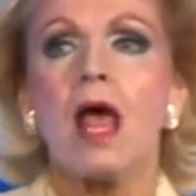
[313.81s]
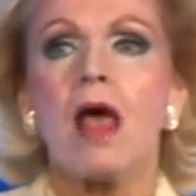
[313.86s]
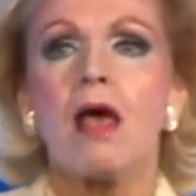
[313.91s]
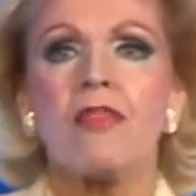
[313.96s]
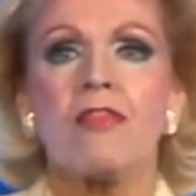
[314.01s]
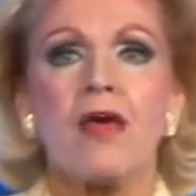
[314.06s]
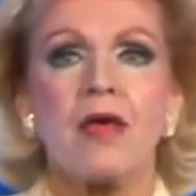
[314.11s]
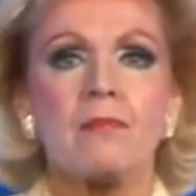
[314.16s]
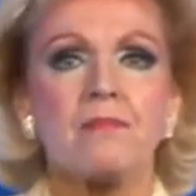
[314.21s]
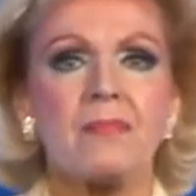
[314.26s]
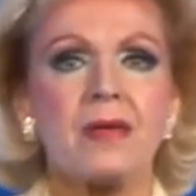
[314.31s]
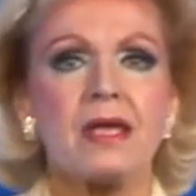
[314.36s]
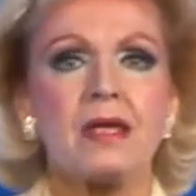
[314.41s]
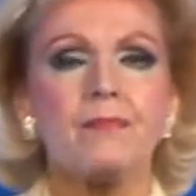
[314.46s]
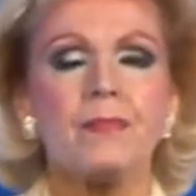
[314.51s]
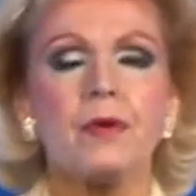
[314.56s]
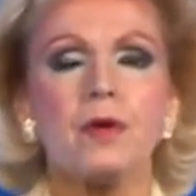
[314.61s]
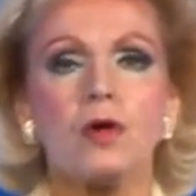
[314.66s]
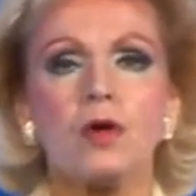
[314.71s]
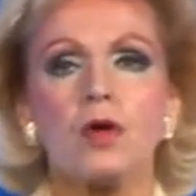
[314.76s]
that
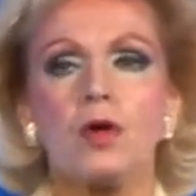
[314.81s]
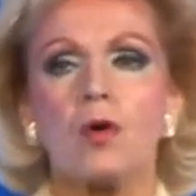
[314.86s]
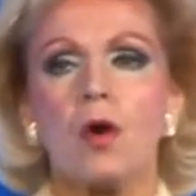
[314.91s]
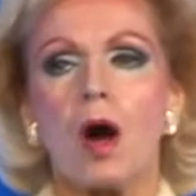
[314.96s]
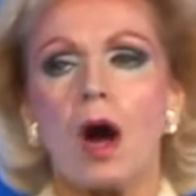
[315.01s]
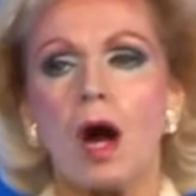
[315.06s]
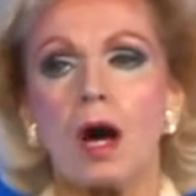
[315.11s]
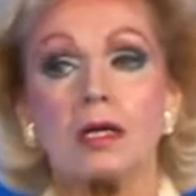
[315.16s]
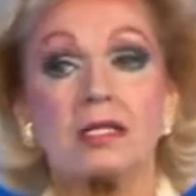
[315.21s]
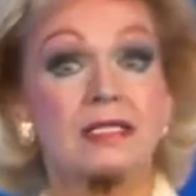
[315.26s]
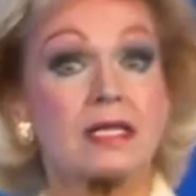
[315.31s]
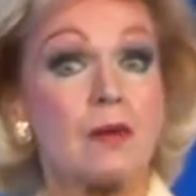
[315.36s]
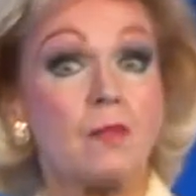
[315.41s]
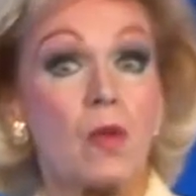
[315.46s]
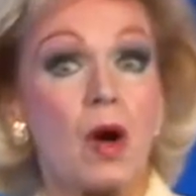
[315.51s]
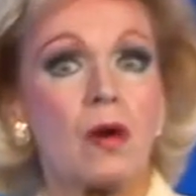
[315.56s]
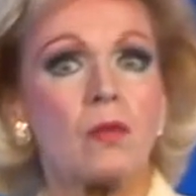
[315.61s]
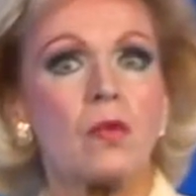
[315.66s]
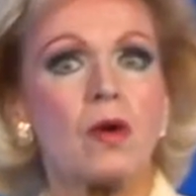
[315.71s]
people who are somewhat